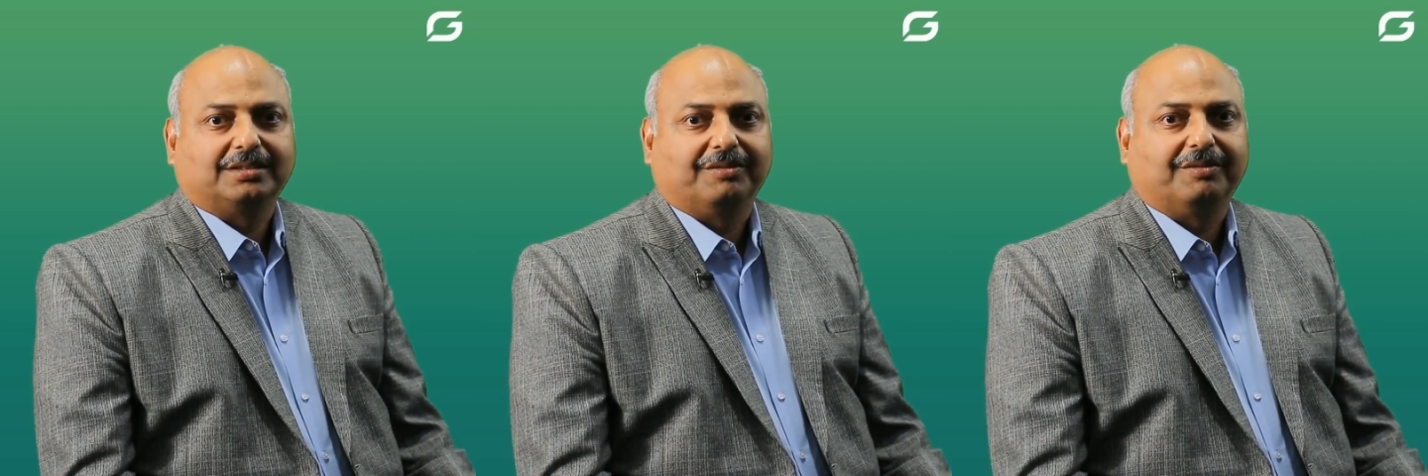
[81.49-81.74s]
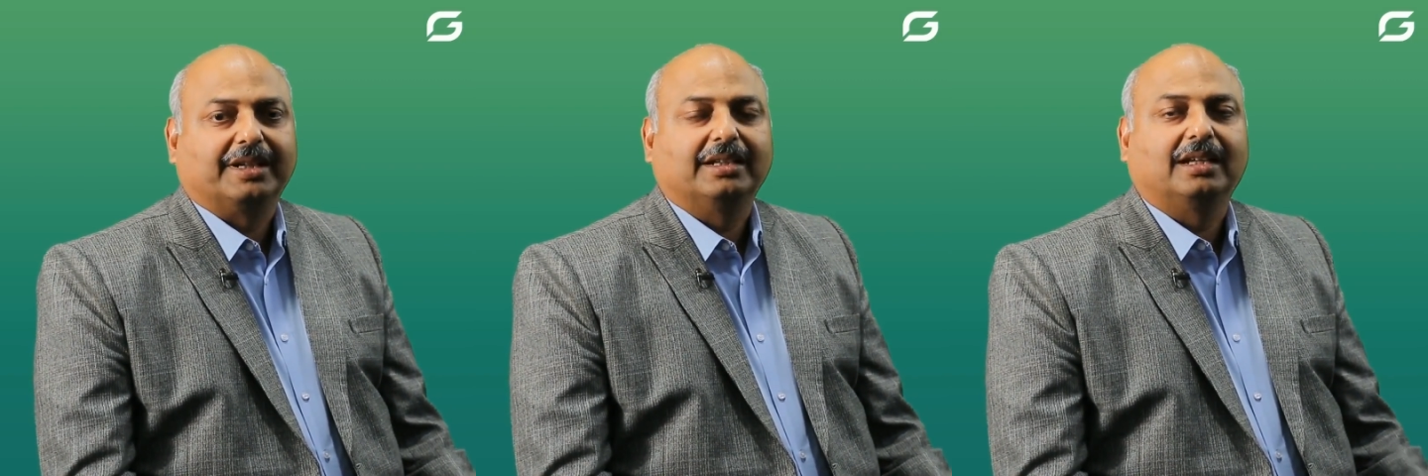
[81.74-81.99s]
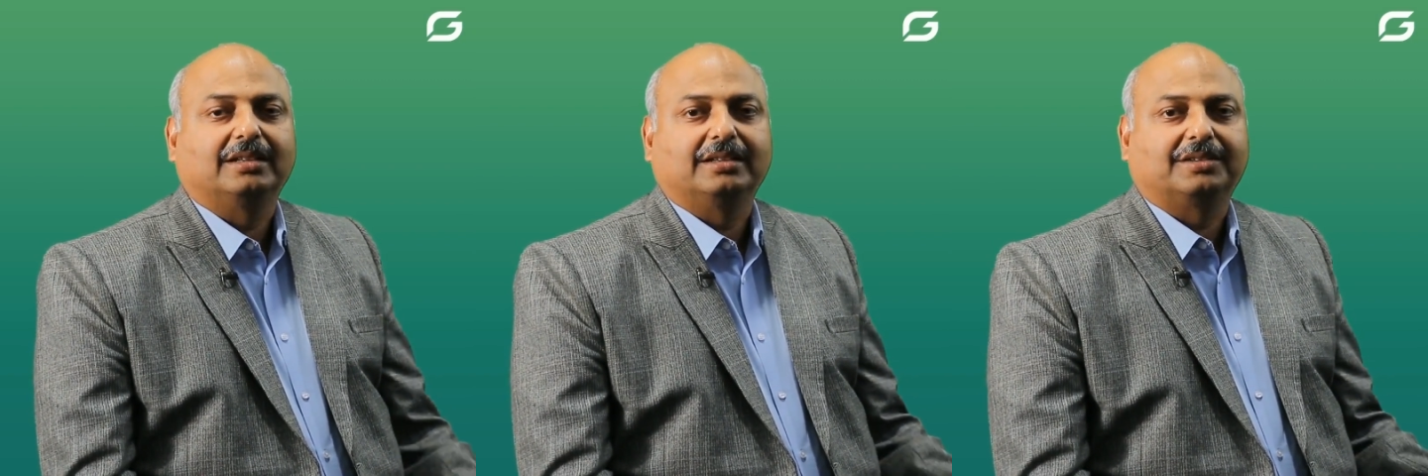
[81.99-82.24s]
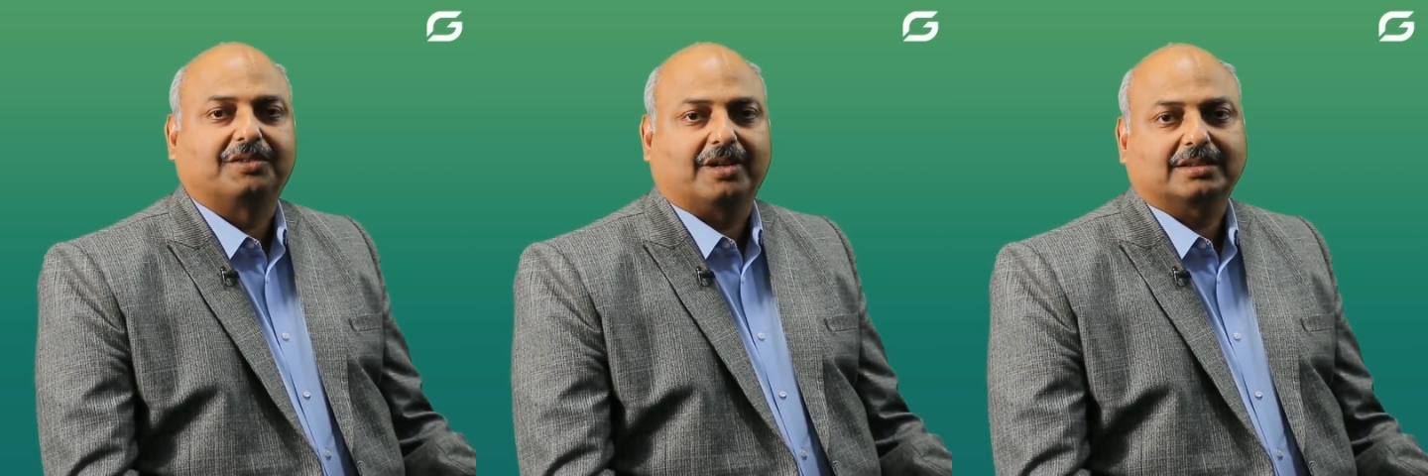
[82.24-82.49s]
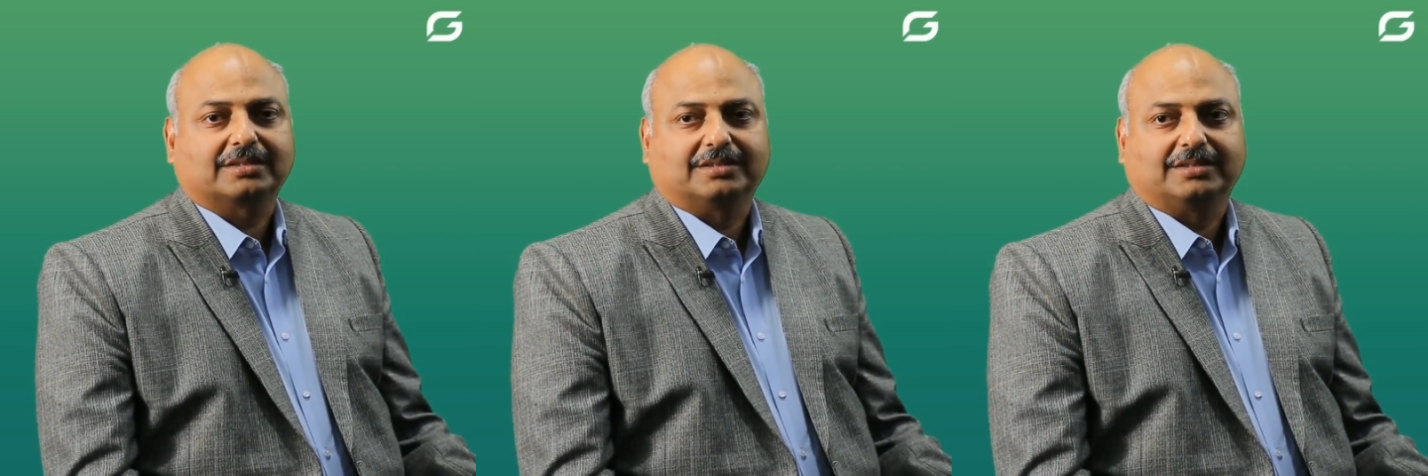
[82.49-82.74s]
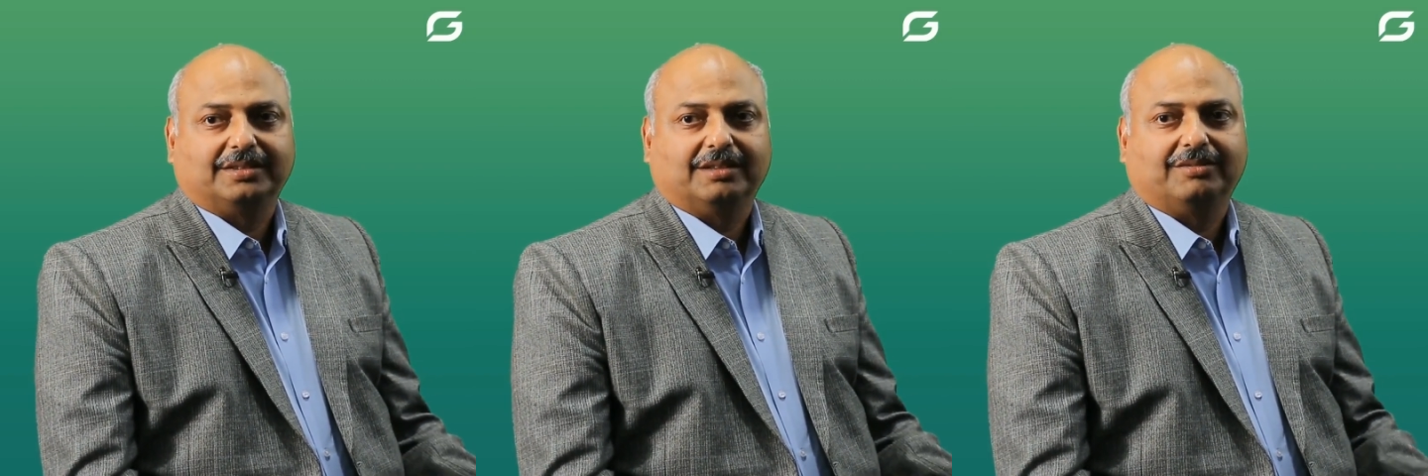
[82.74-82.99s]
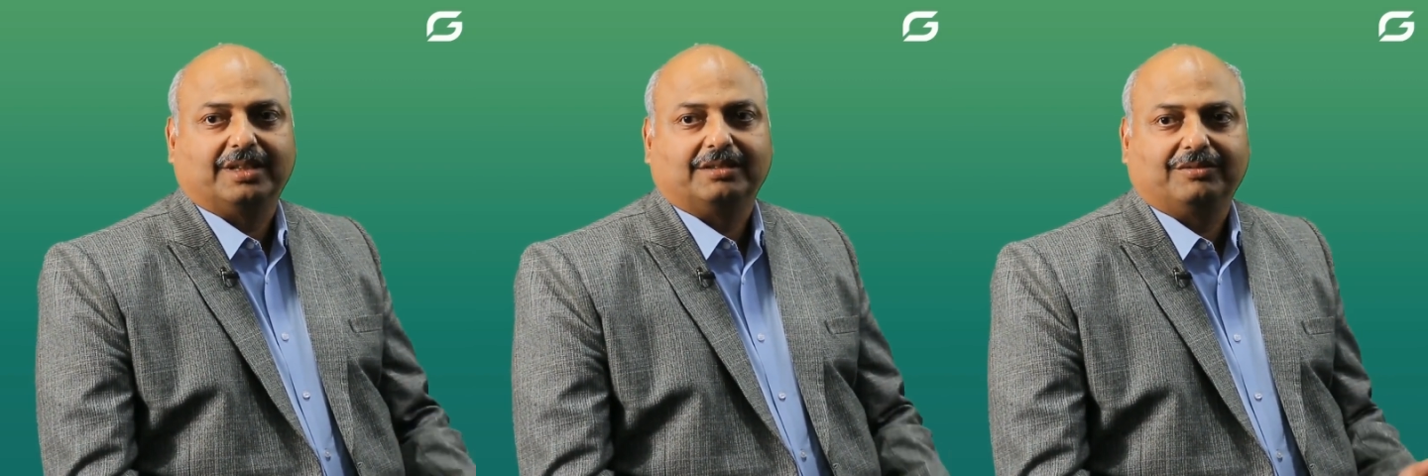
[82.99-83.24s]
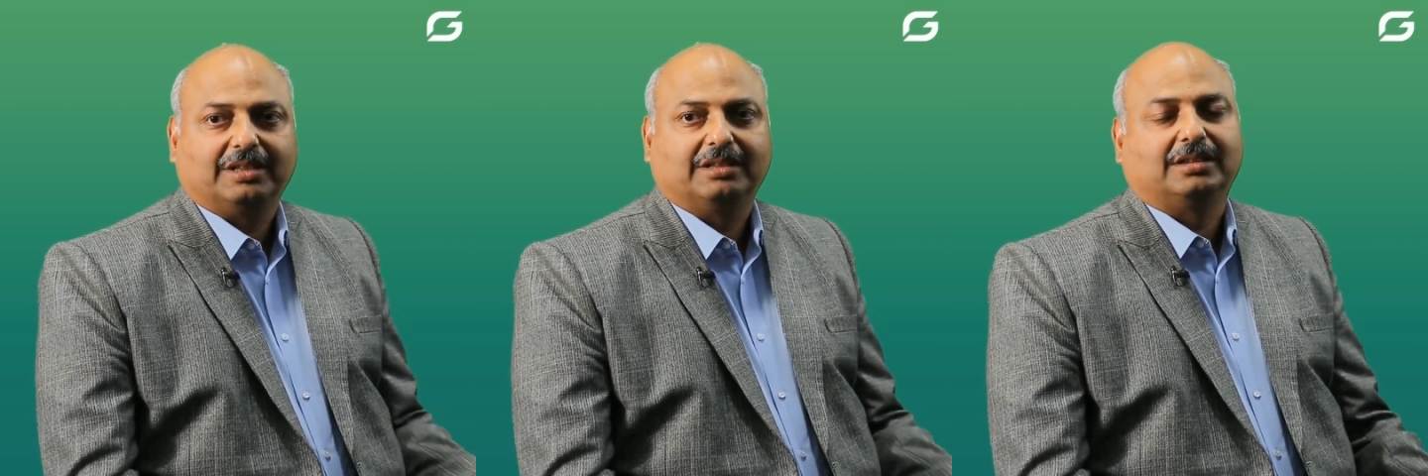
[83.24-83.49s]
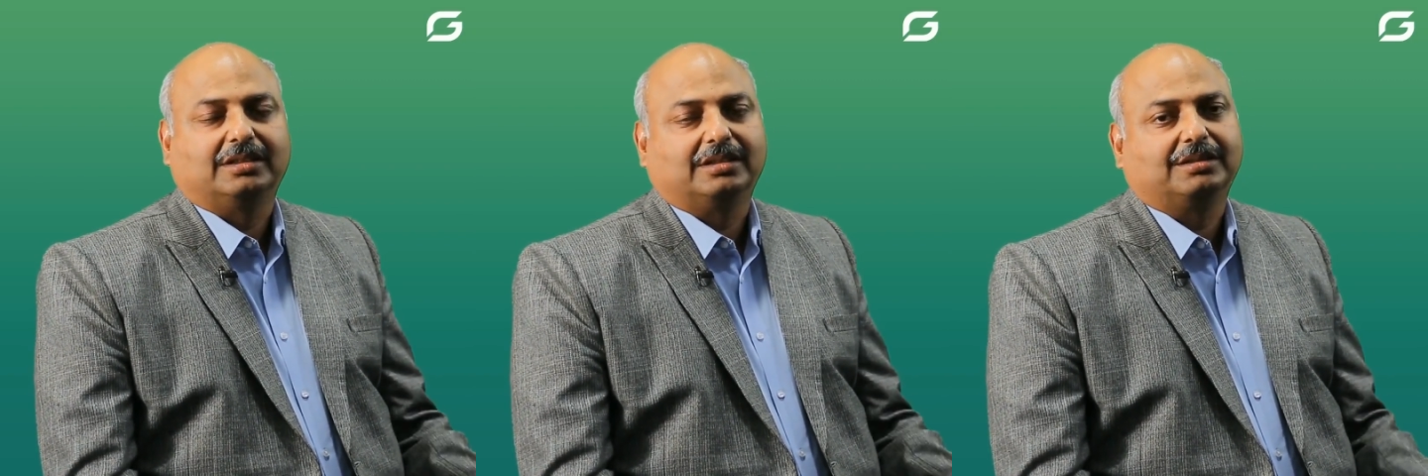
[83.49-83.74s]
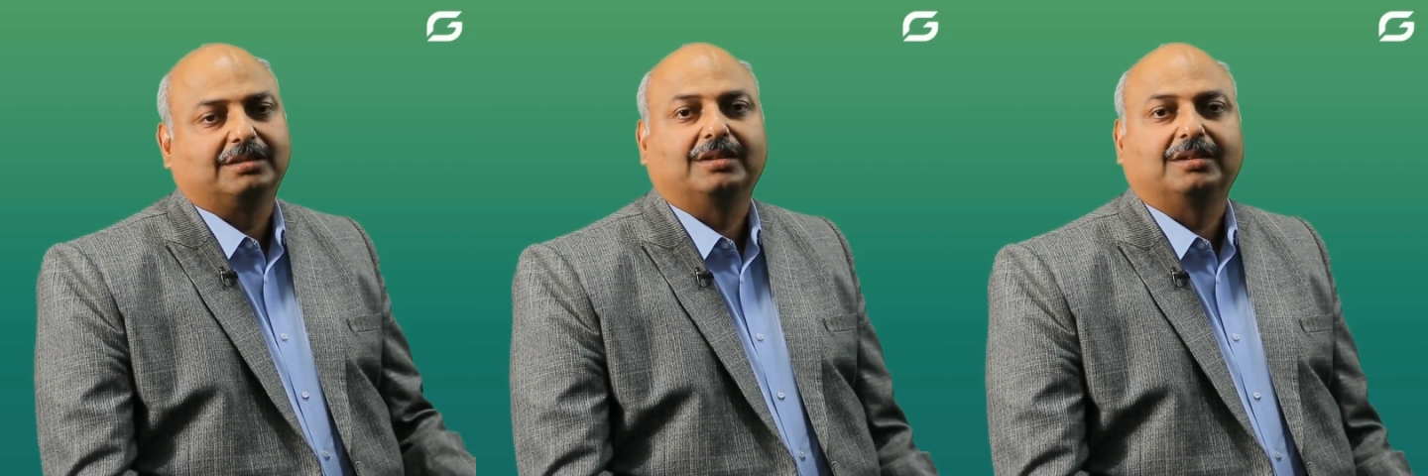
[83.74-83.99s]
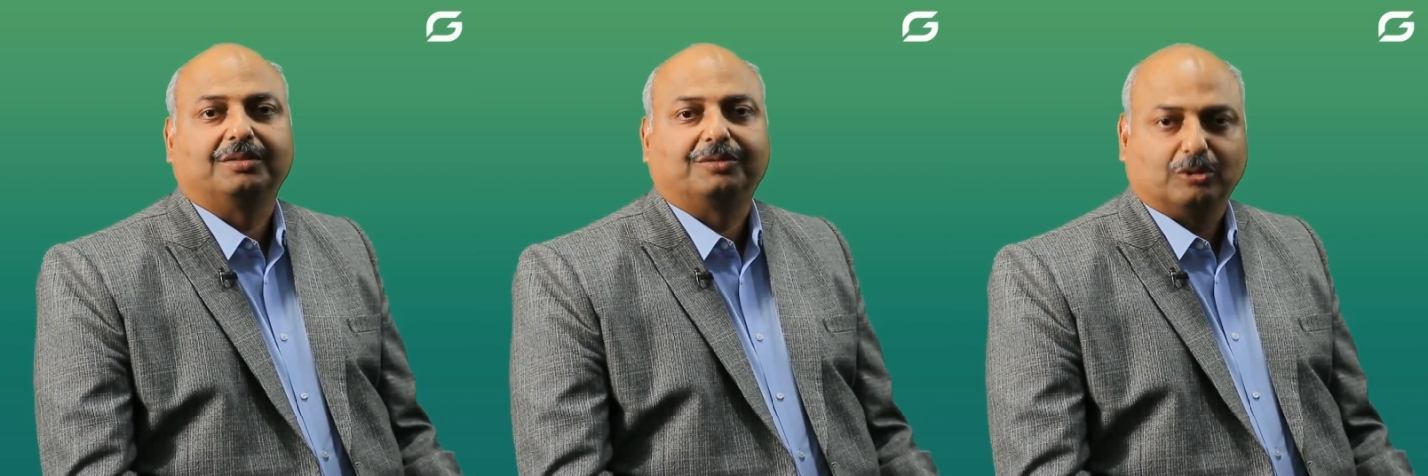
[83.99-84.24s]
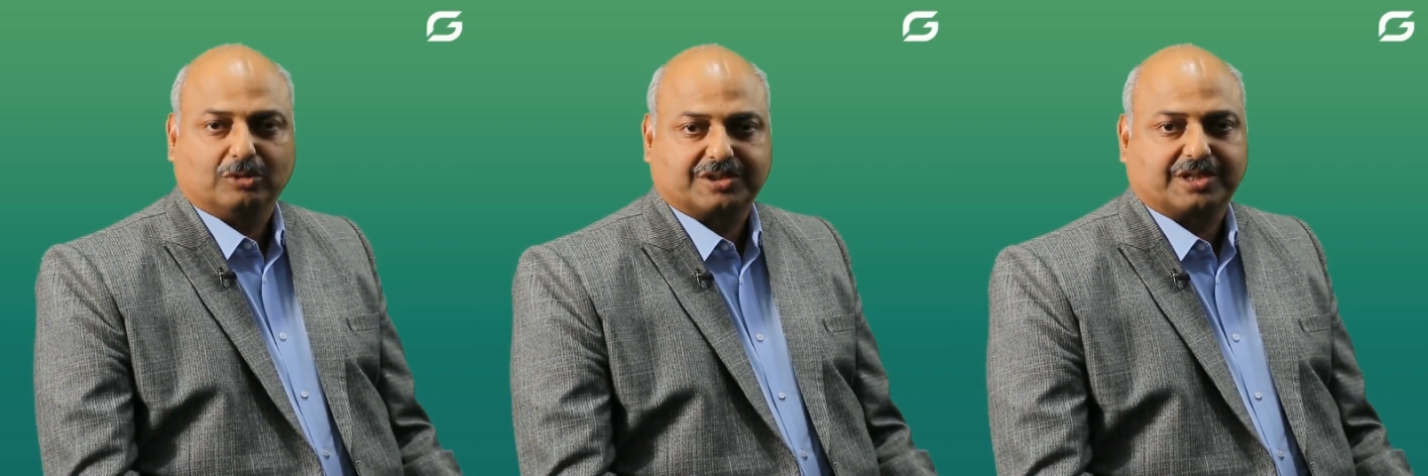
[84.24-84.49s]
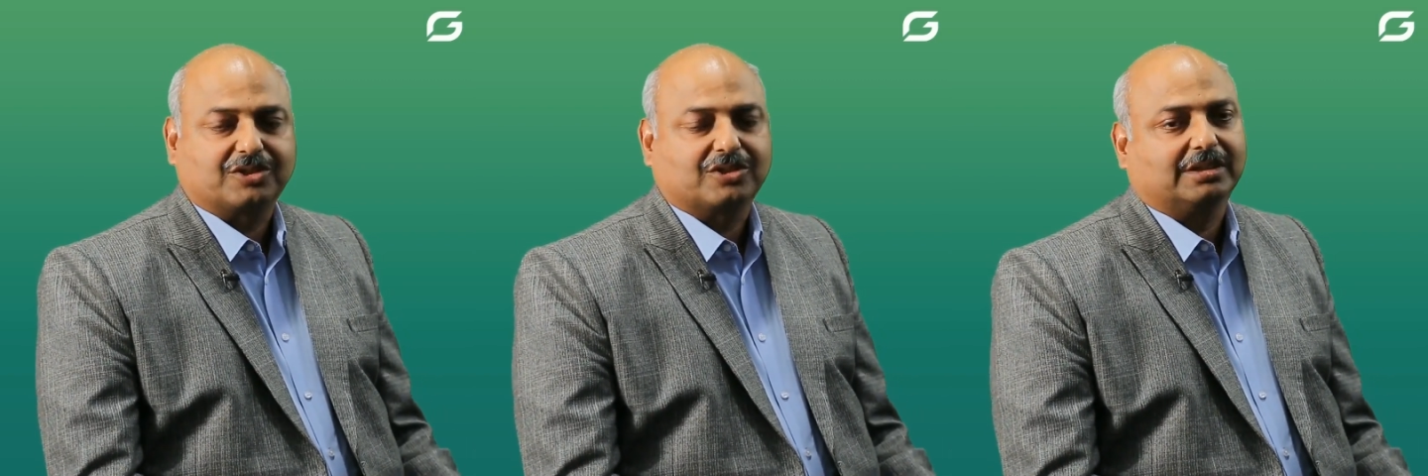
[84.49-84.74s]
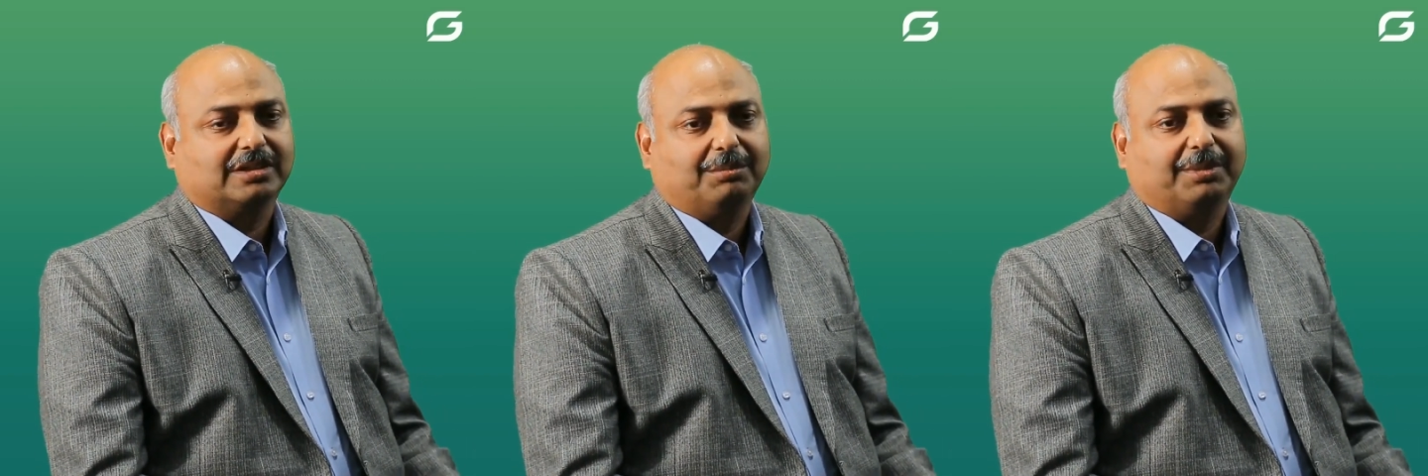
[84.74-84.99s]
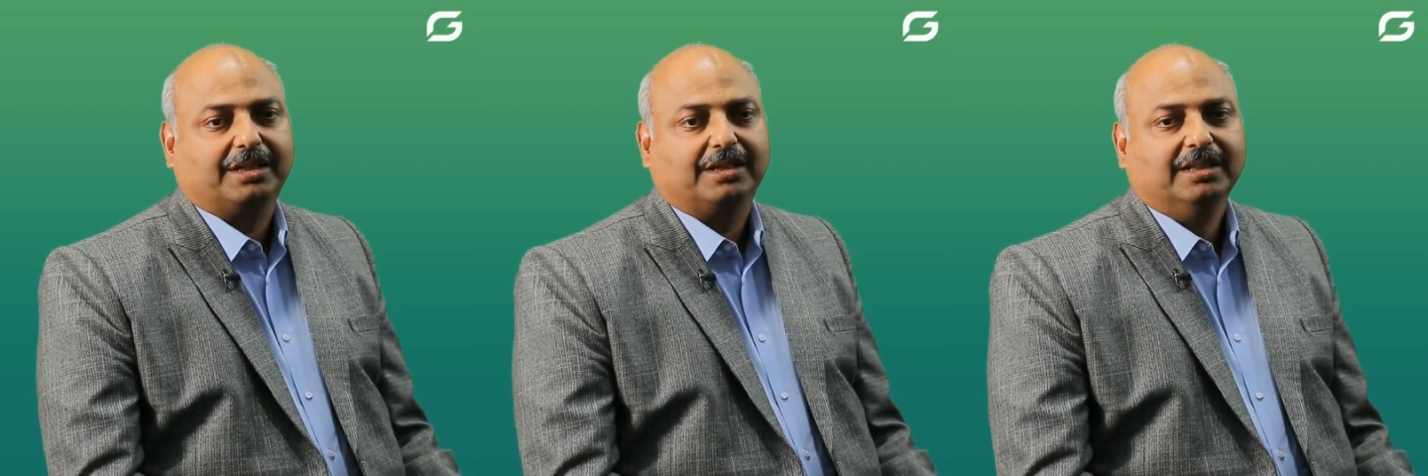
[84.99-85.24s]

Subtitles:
When are the trucks, when will the fuel station come in?